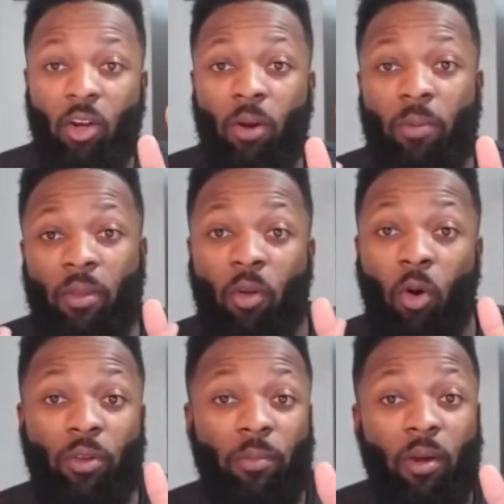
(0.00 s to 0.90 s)
on
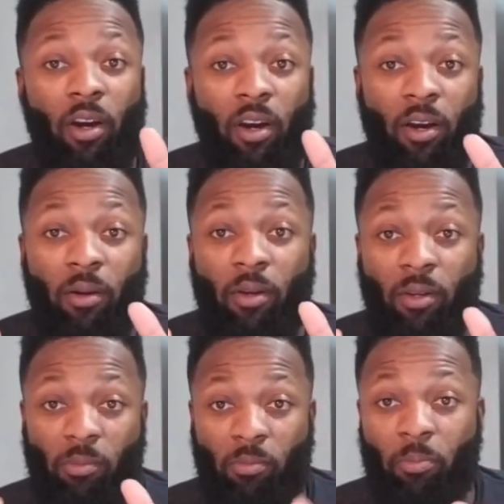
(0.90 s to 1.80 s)
a